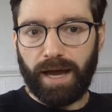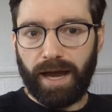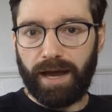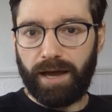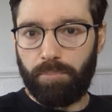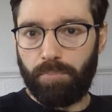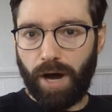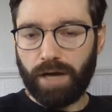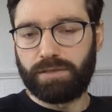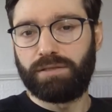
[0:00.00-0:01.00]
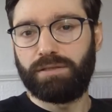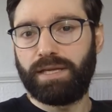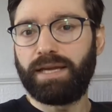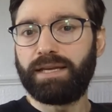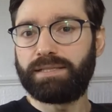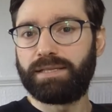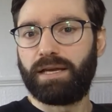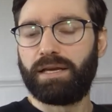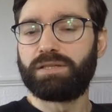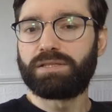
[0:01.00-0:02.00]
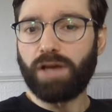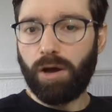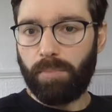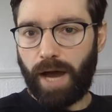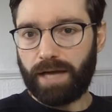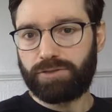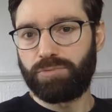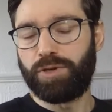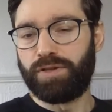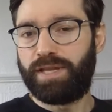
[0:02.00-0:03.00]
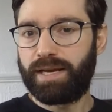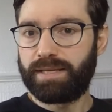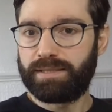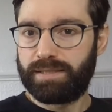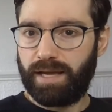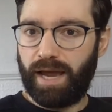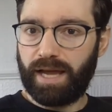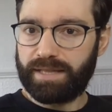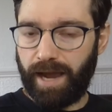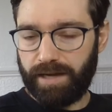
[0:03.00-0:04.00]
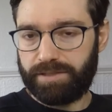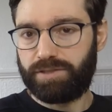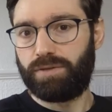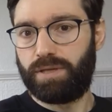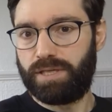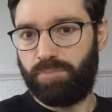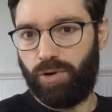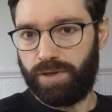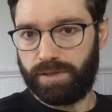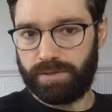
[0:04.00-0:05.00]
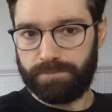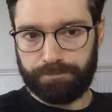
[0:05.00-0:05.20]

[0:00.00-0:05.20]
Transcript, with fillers: uh, model is some attribute that is attached to this point.